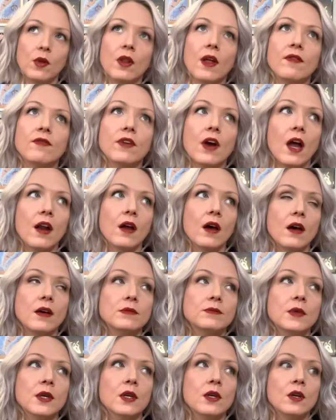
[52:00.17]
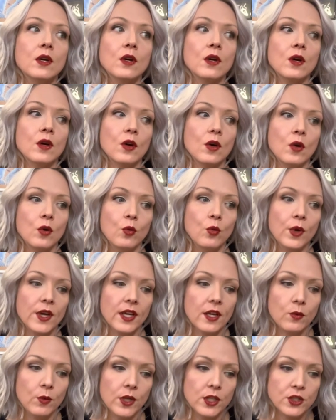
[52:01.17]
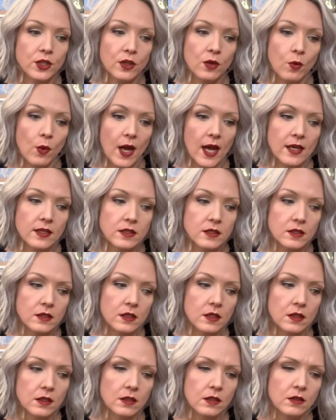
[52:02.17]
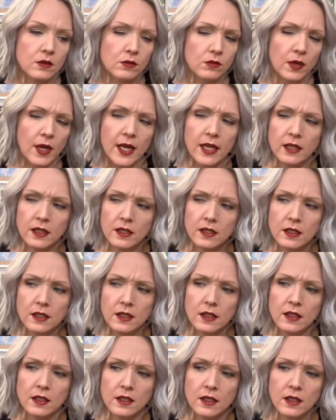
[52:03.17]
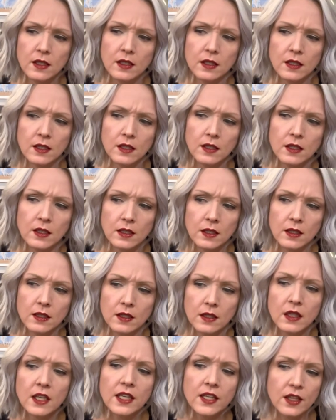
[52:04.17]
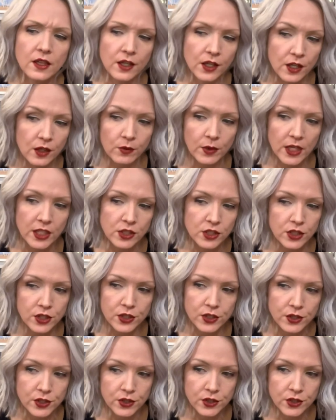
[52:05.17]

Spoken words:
I've got a Wicked Witch of the West, right? Glinda the Good Witch.